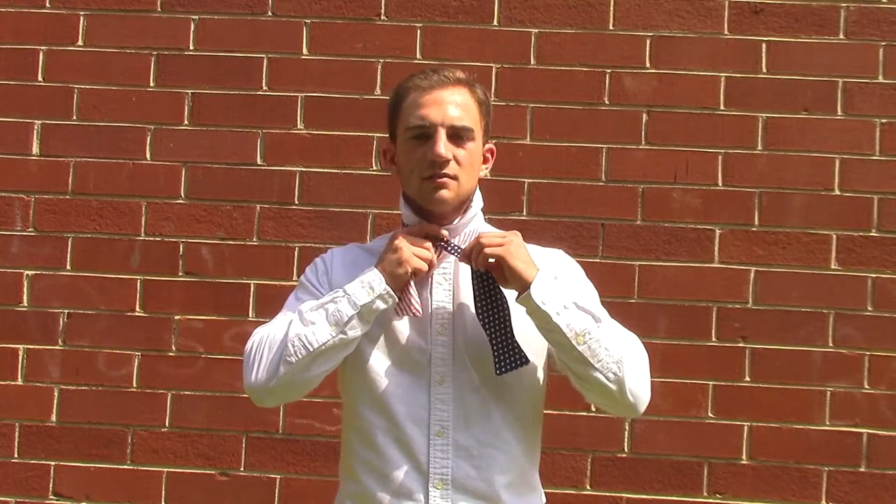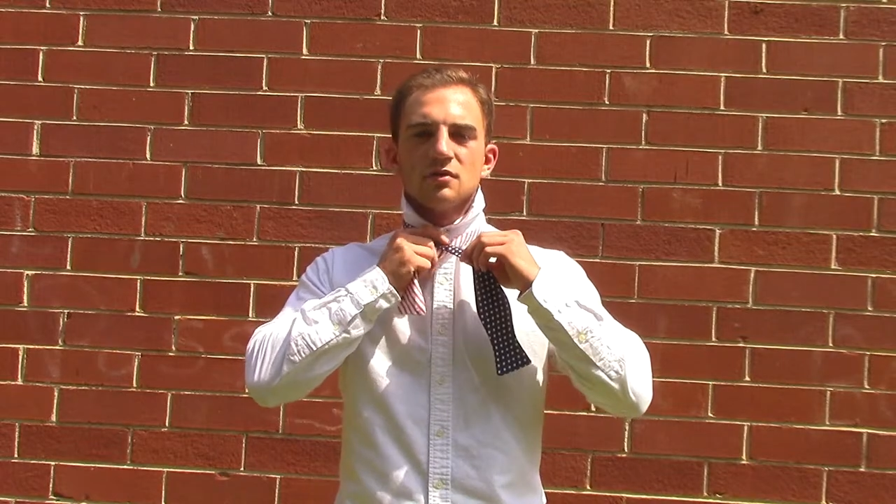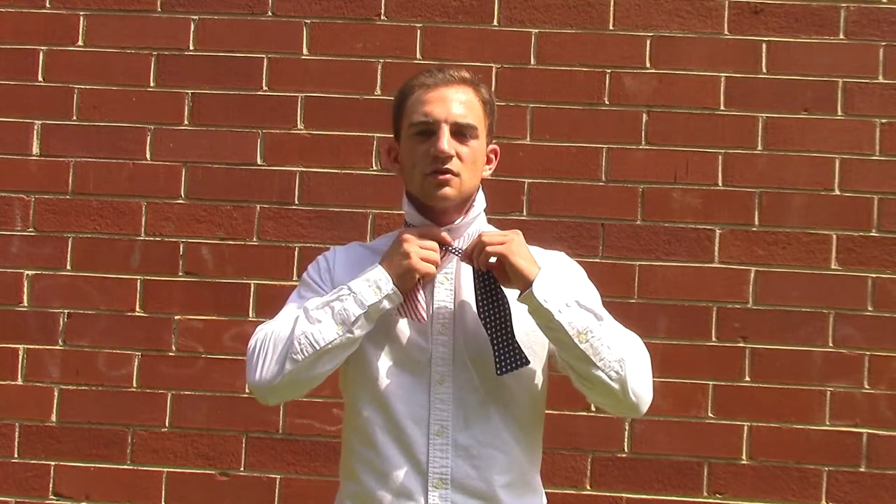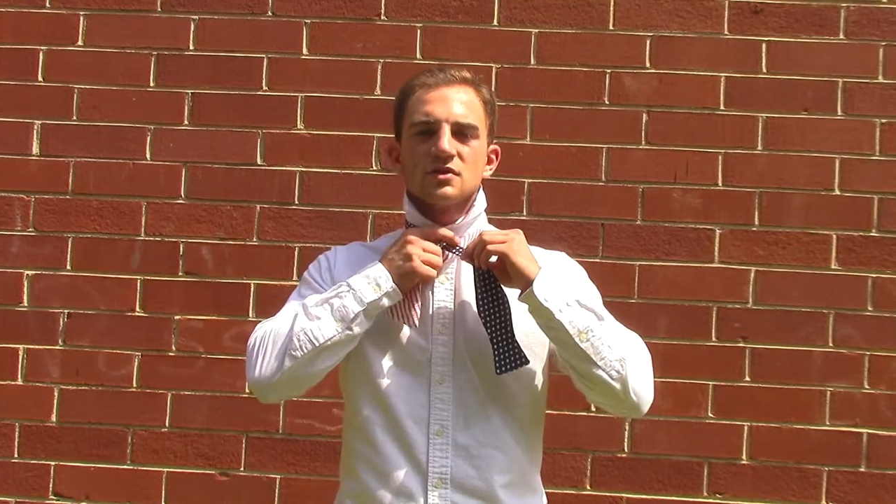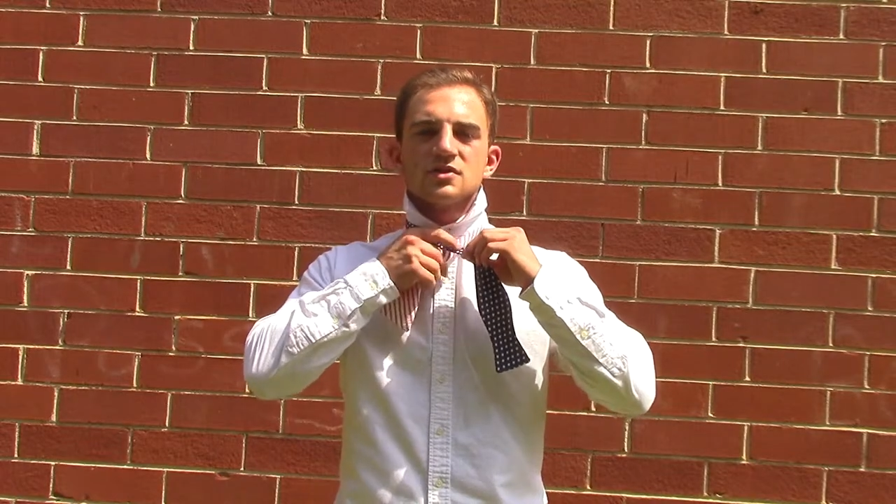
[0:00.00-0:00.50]

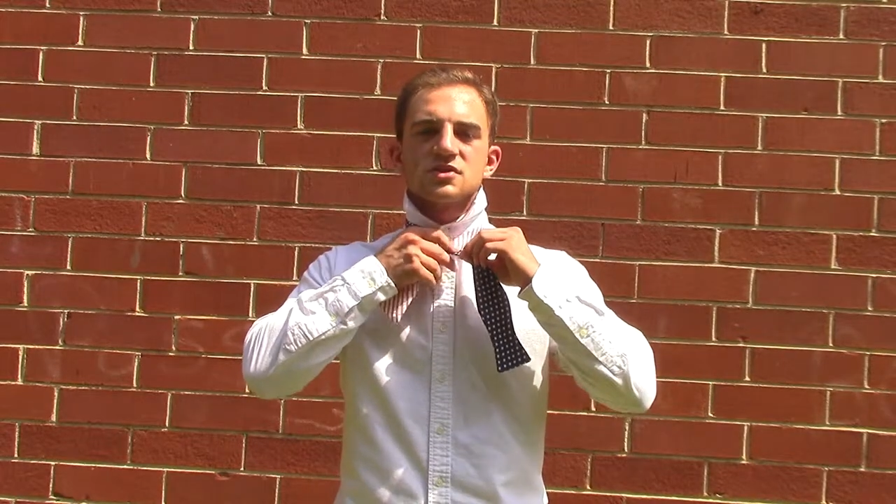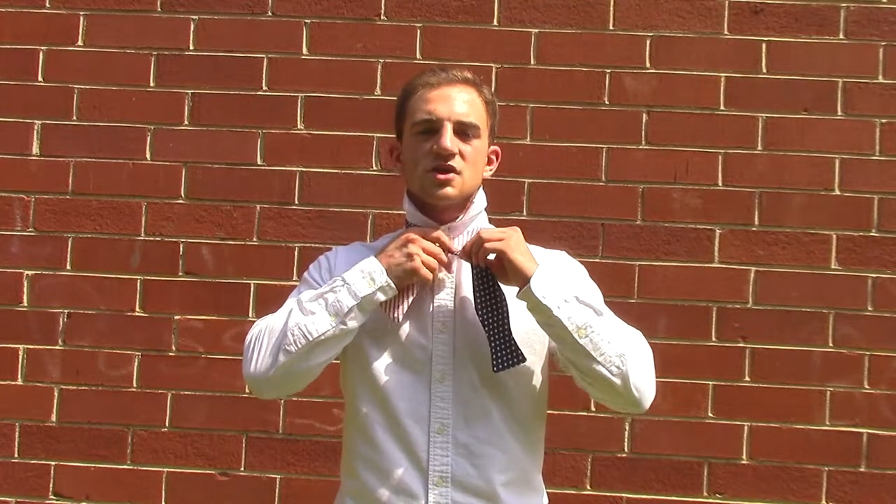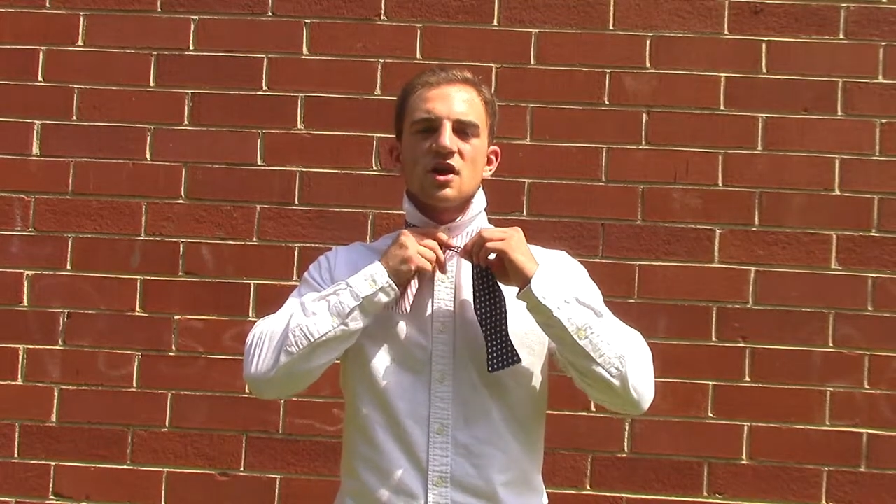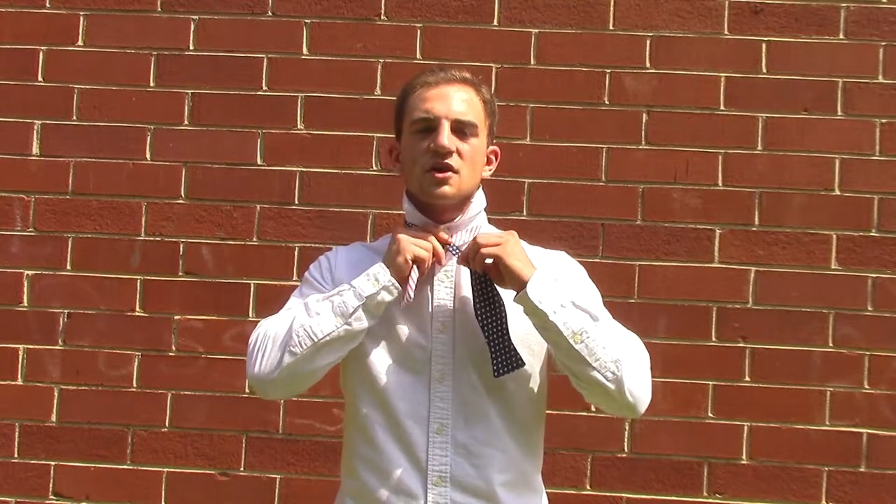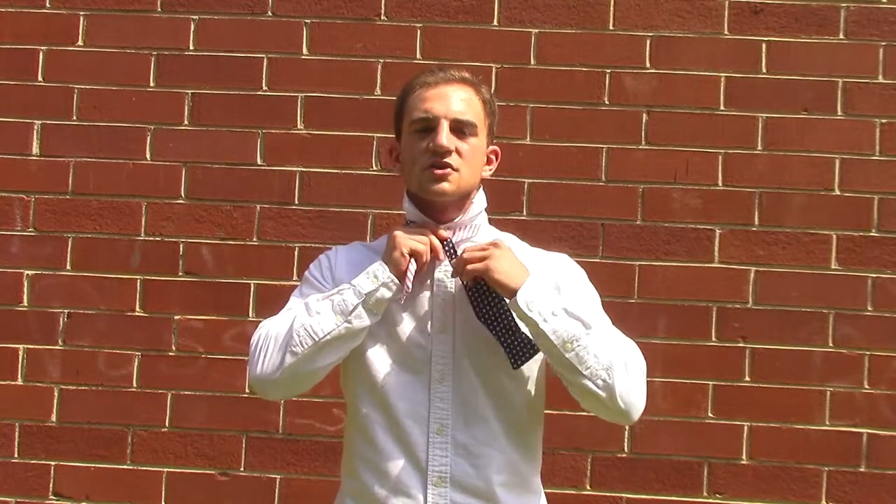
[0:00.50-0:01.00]
pulling the
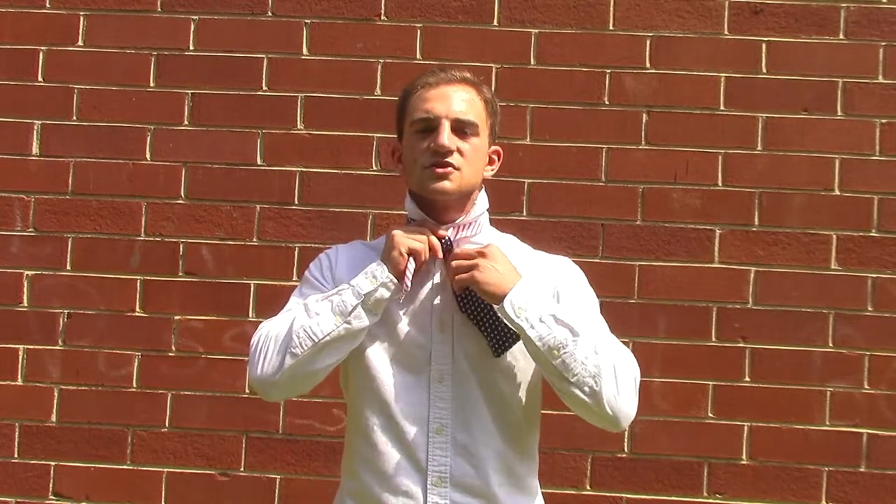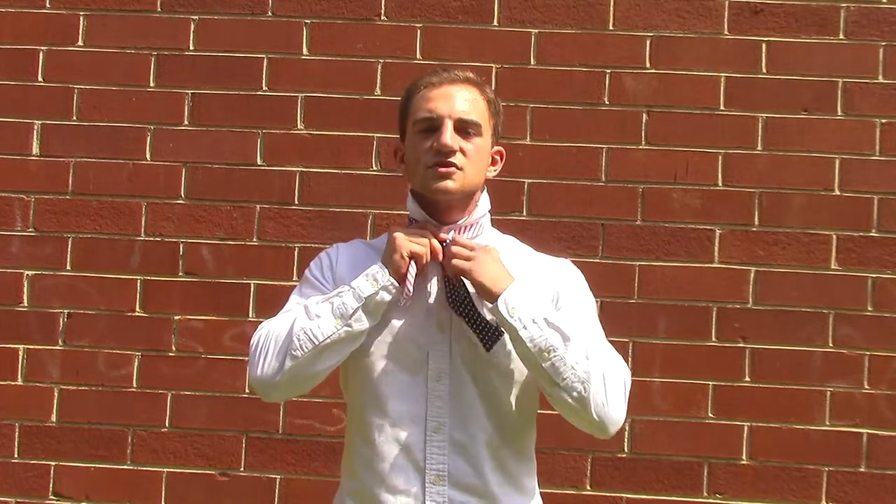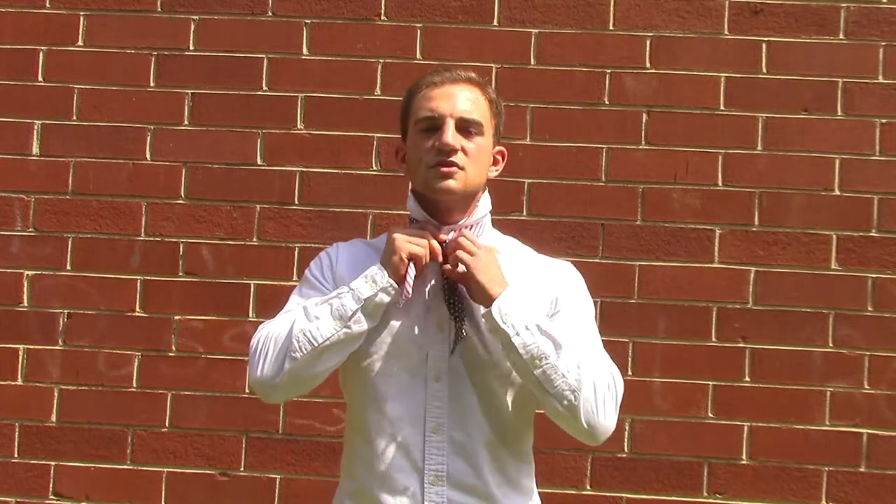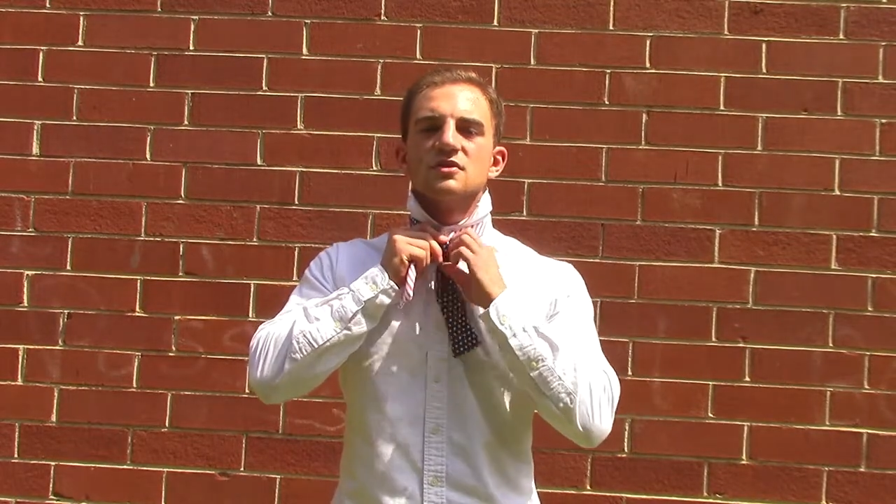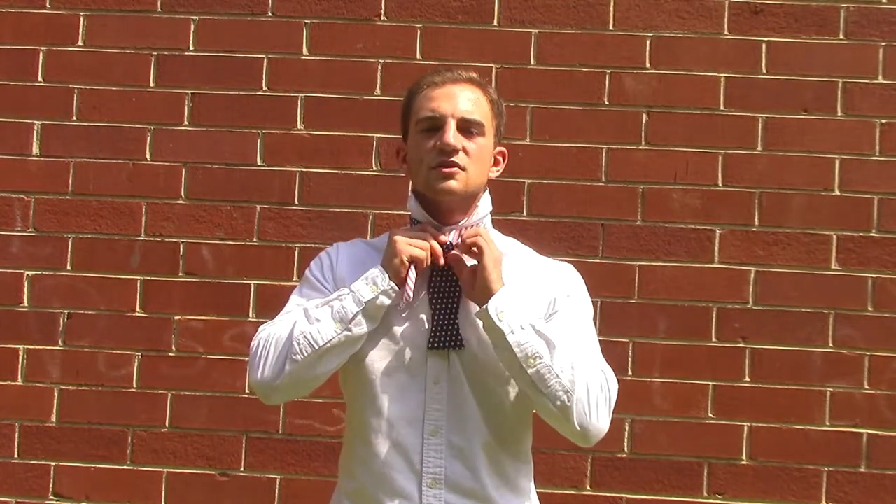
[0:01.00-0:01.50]
stars